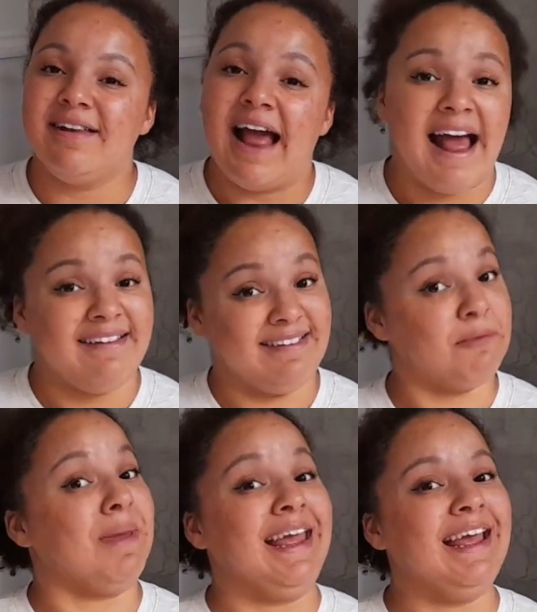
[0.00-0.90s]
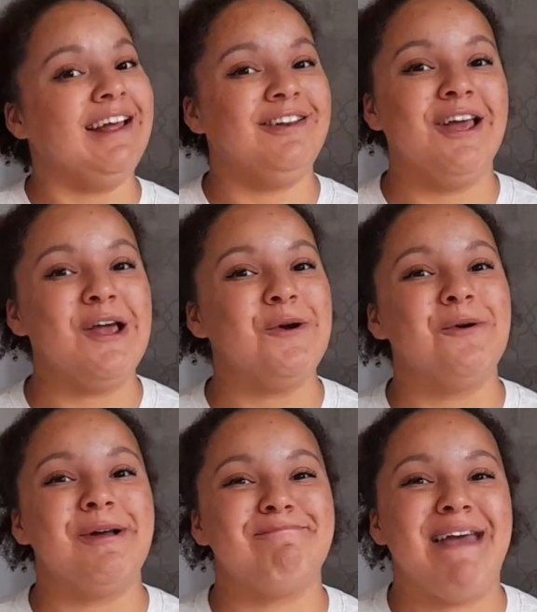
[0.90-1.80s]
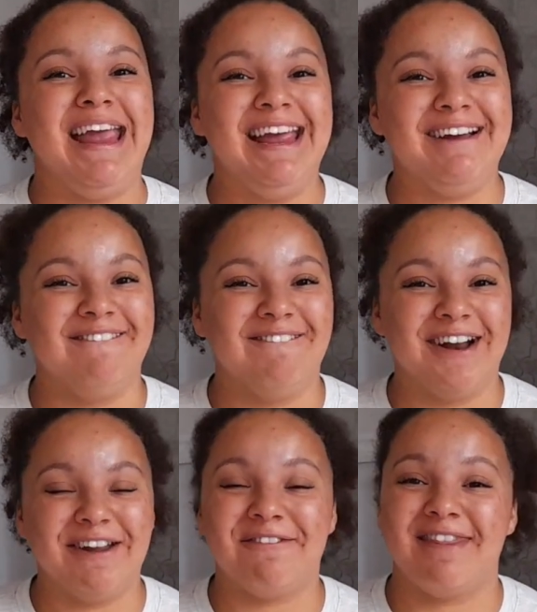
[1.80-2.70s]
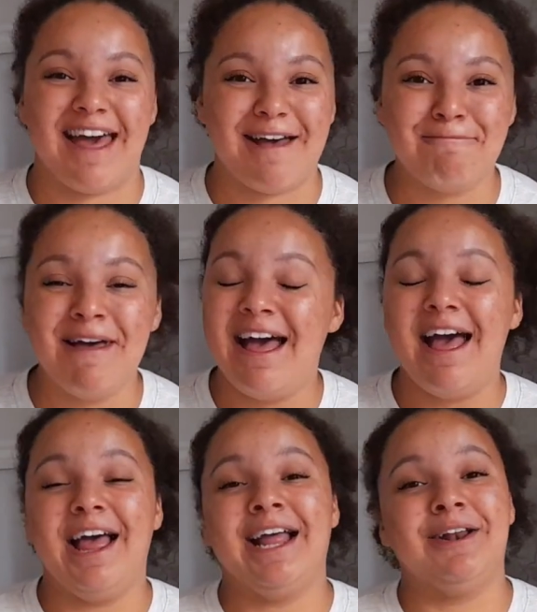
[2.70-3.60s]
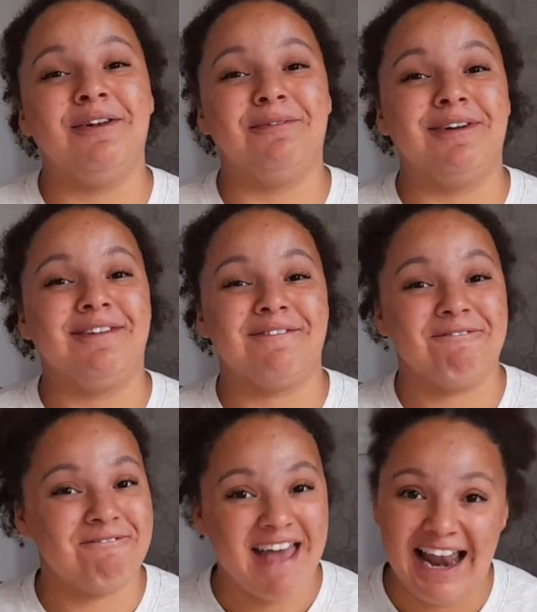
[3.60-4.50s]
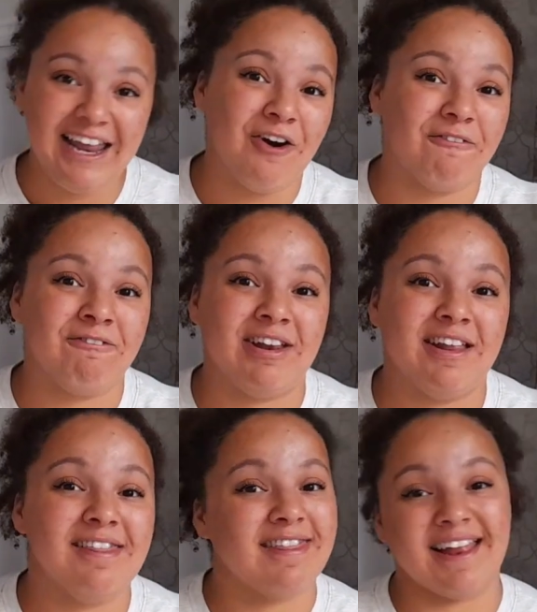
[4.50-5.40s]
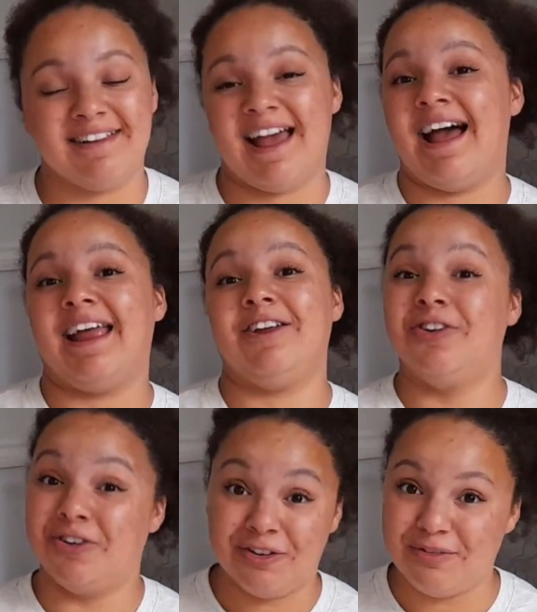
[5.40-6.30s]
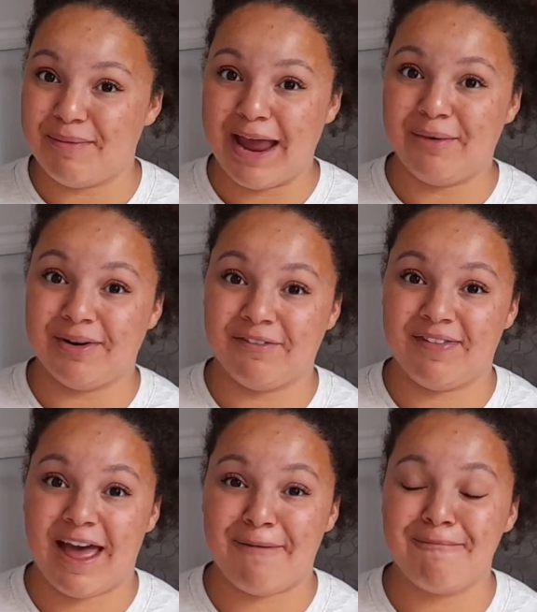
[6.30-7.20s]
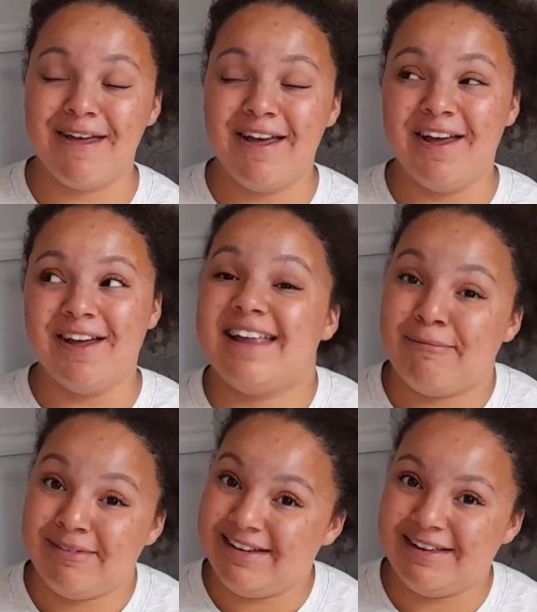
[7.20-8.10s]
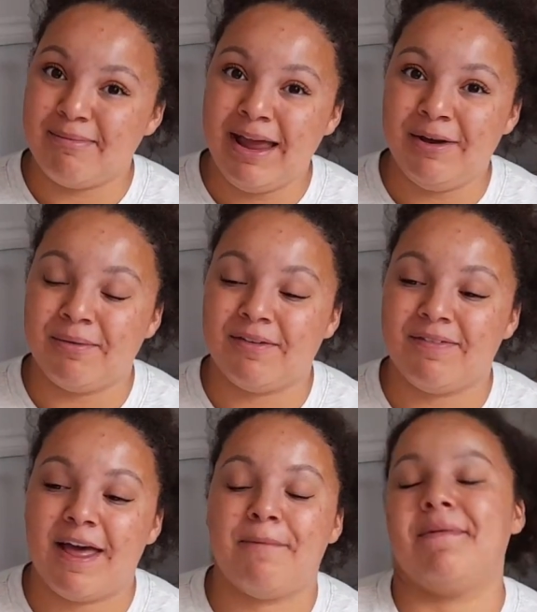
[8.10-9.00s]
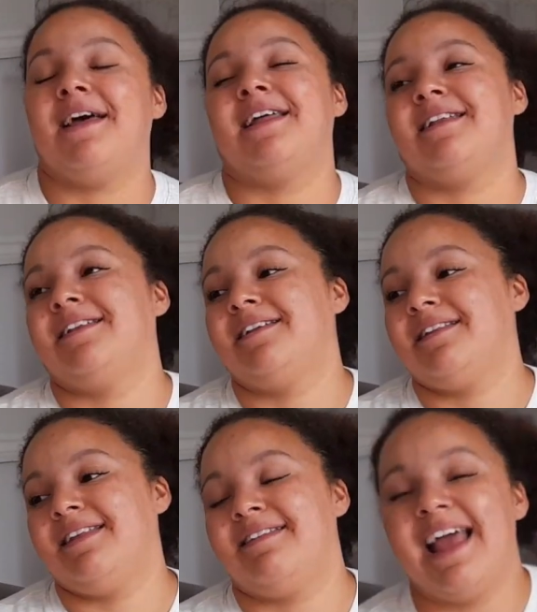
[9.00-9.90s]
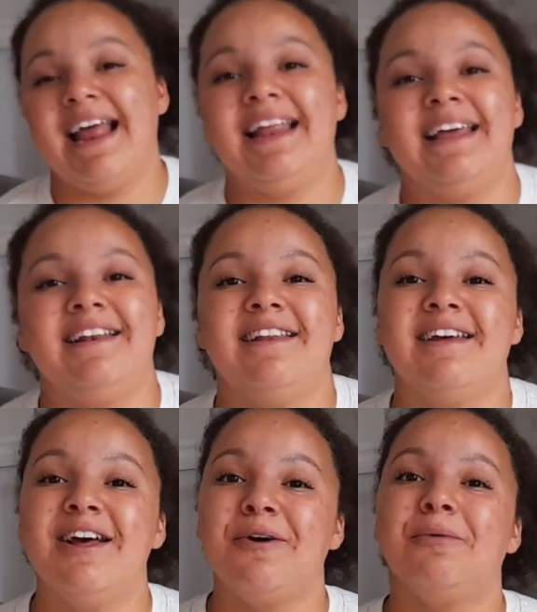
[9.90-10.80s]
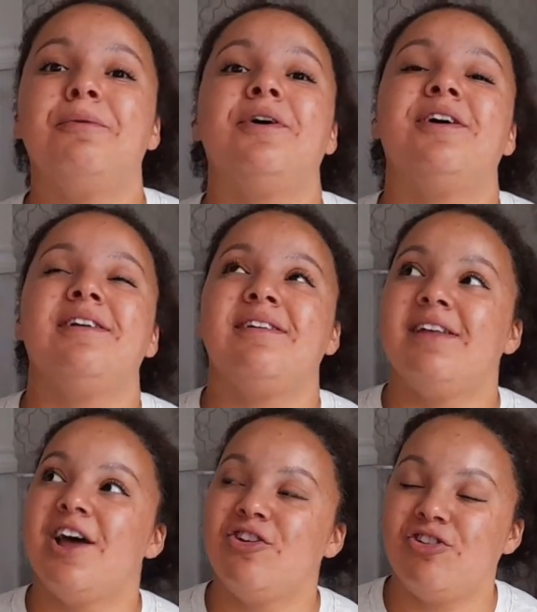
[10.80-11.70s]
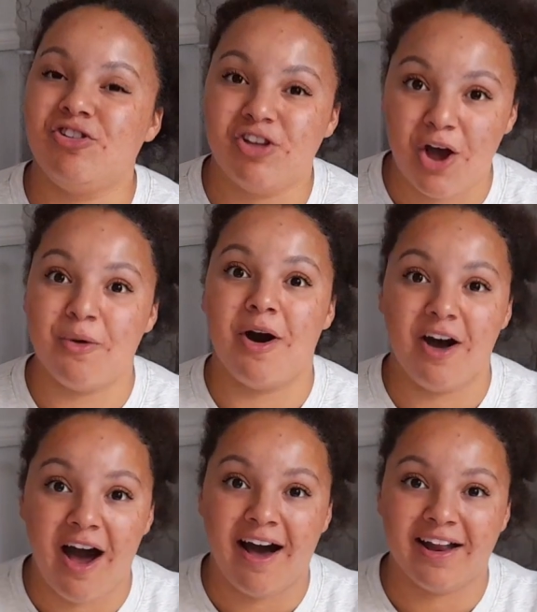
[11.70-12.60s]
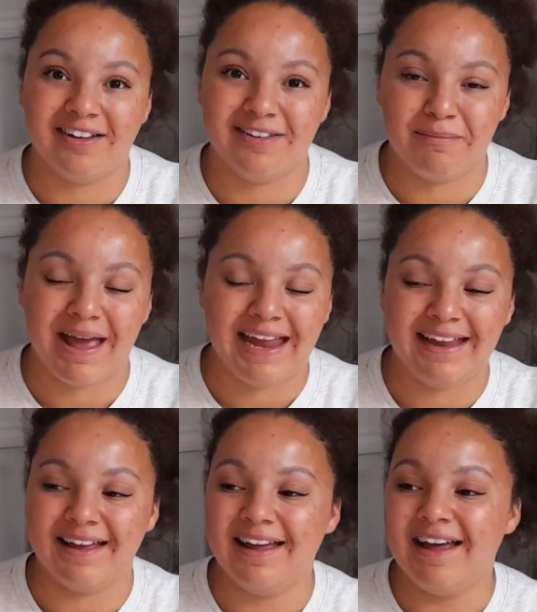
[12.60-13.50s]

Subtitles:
asked me to make one of them and was fairly confident that I could make one of them. Attempted to make one of them, and this alien was so hard to make.